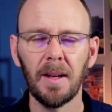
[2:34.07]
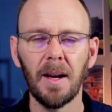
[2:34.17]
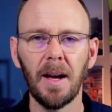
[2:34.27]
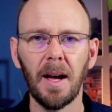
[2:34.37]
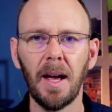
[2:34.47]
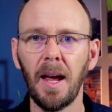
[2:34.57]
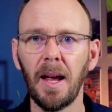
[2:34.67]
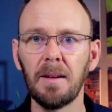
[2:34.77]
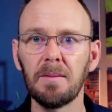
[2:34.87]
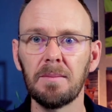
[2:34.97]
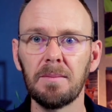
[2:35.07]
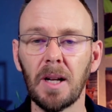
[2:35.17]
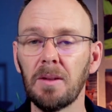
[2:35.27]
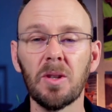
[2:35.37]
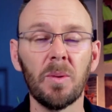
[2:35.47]

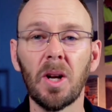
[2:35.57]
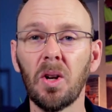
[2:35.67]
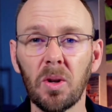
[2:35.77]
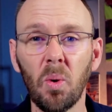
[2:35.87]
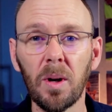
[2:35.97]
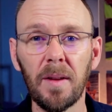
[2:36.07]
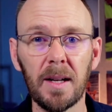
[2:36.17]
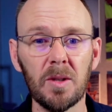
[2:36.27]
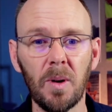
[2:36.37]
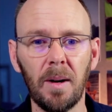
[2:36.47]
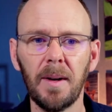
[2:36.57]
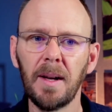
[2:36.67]
So we've got to look at all of that as well.